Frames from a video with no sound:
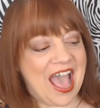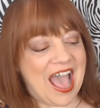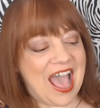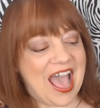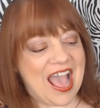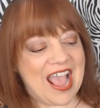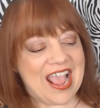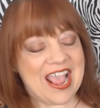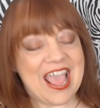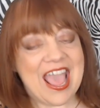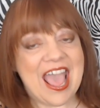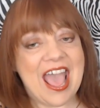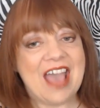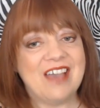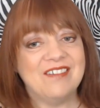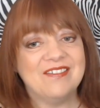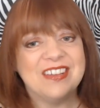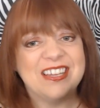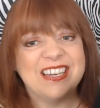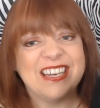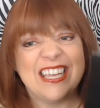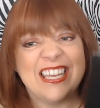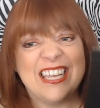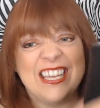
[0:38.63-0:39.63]
I
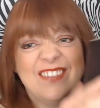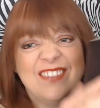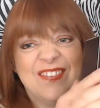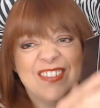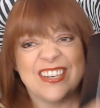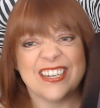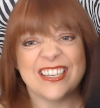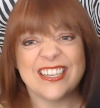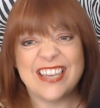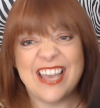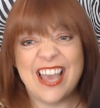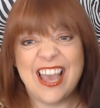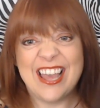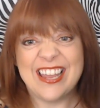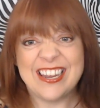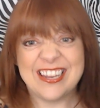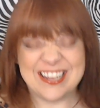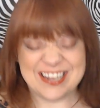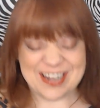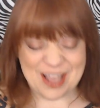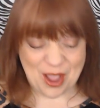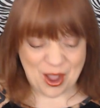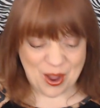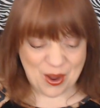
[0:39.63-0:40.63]
haven't even cut
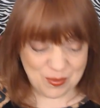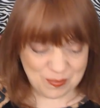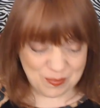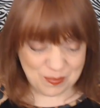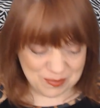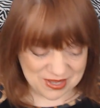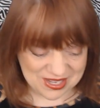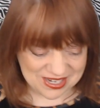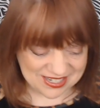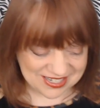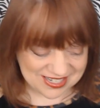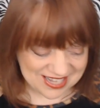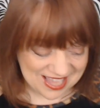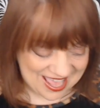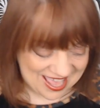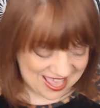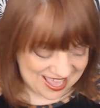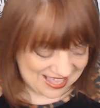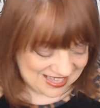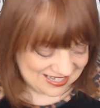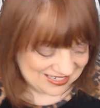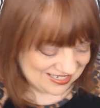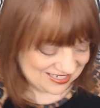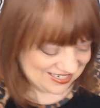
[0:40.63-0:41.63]
it open
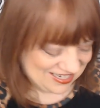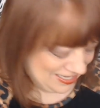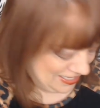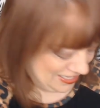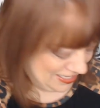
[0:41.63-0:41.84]
yet.